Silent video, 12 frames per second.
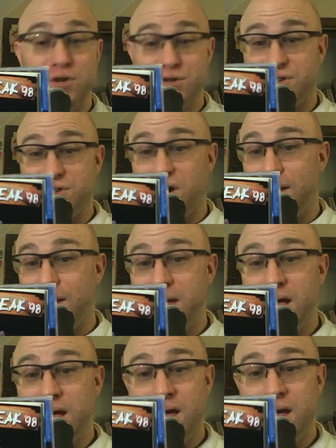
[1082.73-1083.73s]
just saw.
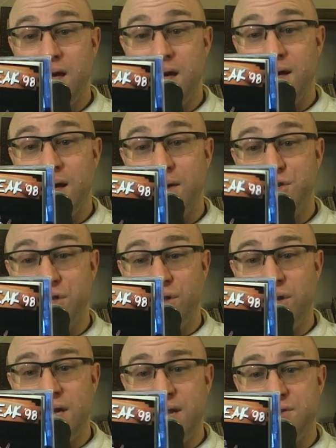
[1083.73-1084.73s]

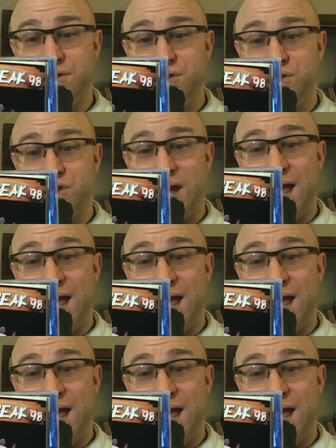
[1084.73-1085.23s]
Agility to shot